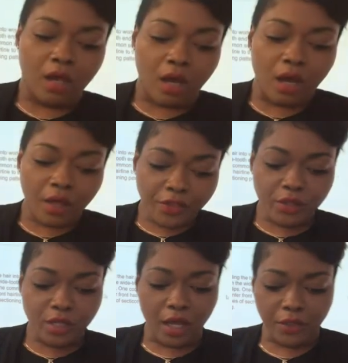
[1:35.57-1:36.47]

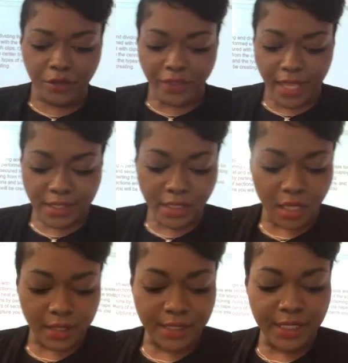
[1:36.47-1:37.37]
Other things to
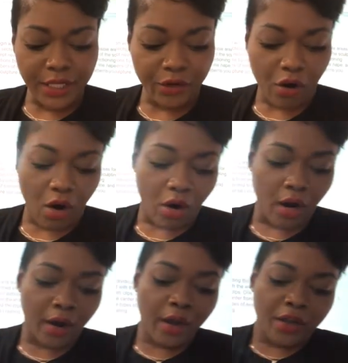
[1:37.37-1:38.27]
consider
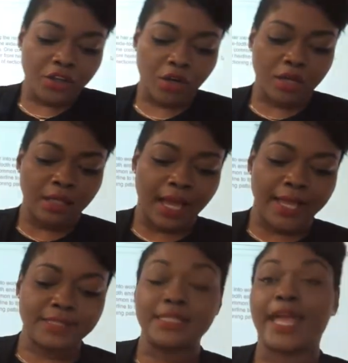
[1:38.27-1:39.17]
are your
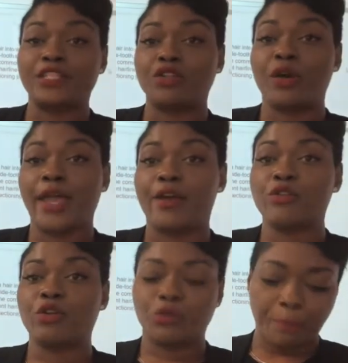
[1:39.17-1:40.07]
client's natural hair
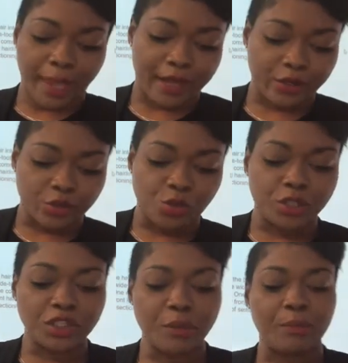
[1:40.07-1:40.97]
growth patterns,
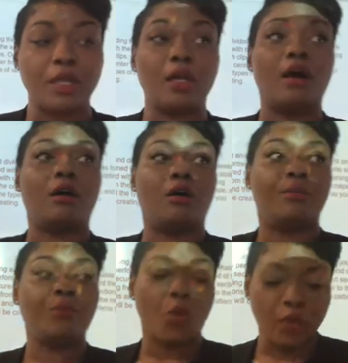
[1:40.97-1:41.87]
which could be a
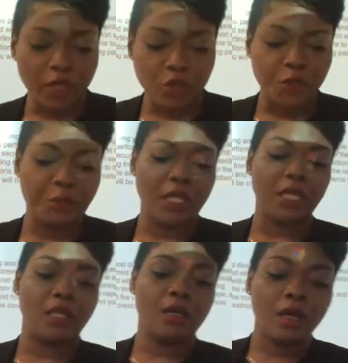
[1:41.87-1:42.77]
widow's
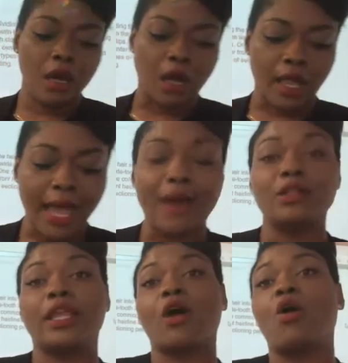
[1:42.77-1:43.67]
peak, a
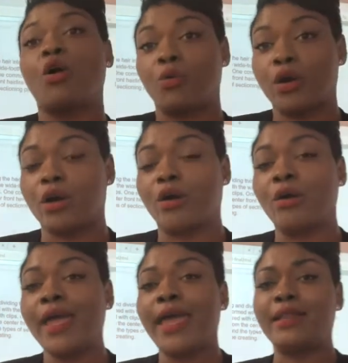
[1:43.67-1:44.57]
cowlick, or a whirl.
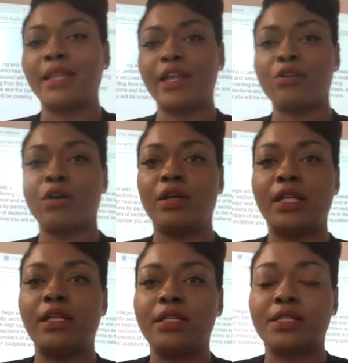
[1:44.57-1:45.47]
And later on
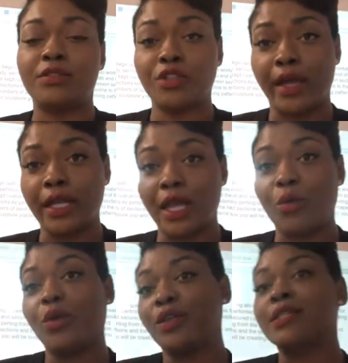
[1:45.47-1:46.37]
in this
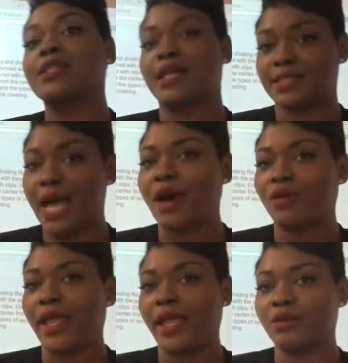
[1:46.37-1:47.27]
training, we'll discuss how
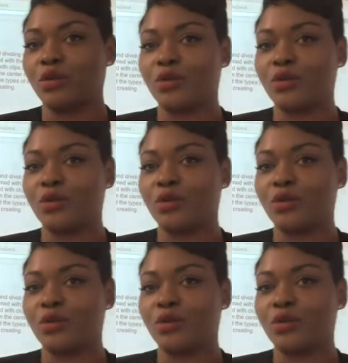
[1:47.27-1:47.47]
to handle those